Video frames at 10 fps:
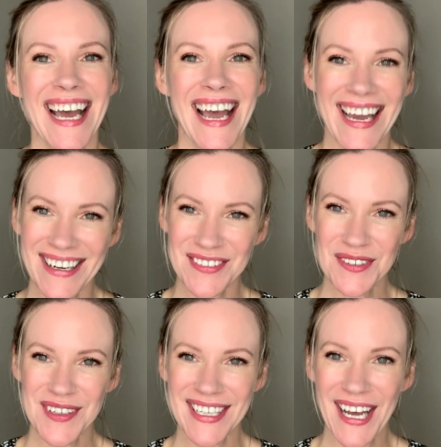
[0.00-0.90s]
Hey
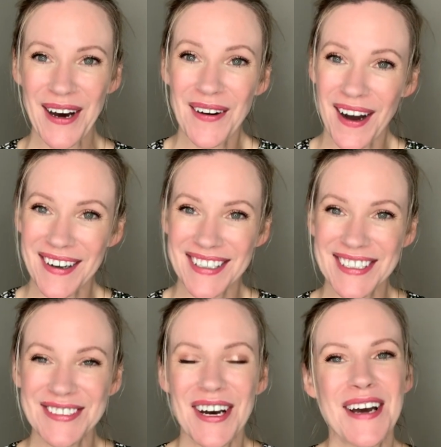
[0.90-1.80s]
everyone, how are
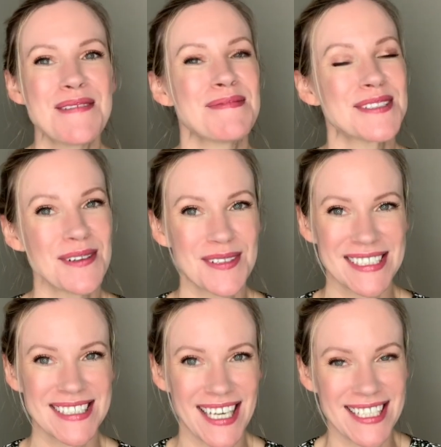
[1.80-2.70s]
you? I am so
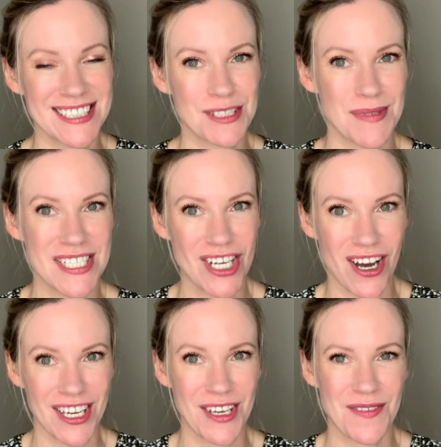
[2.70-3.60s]
excited to be
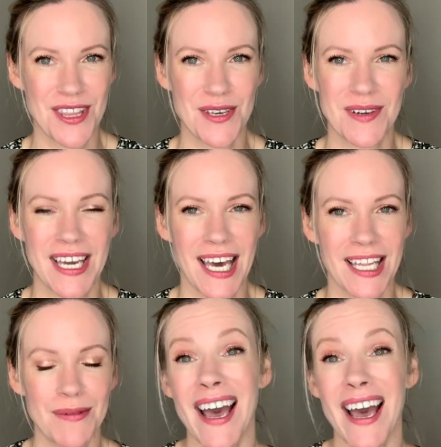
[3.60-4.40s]
talking with you again.